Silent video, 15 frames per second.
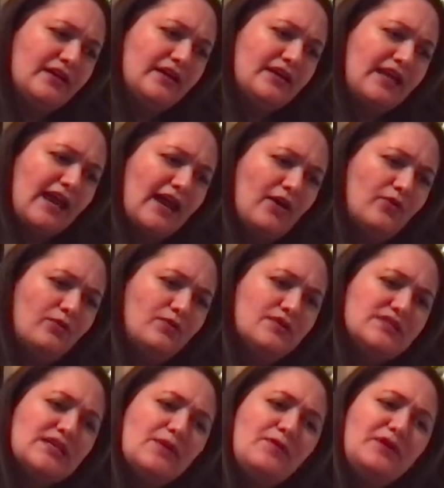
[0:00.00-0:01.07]
Now, will
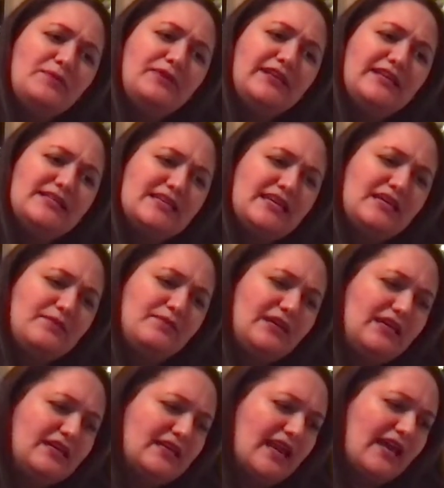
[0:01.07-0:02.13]
someone please eat
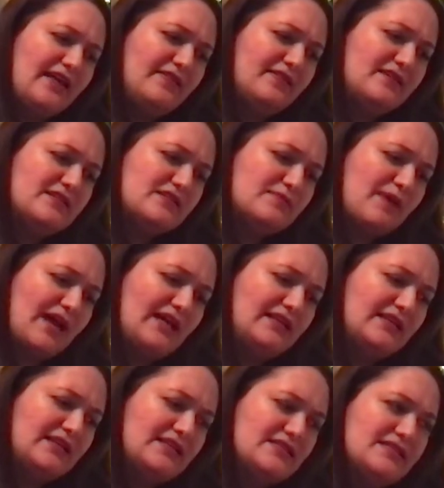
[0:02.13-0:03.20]
me and end this
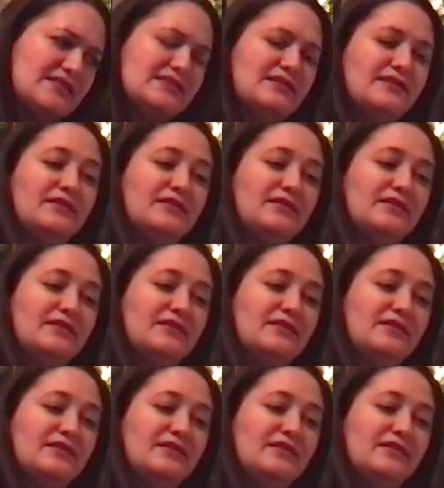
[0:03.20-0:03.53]
madness?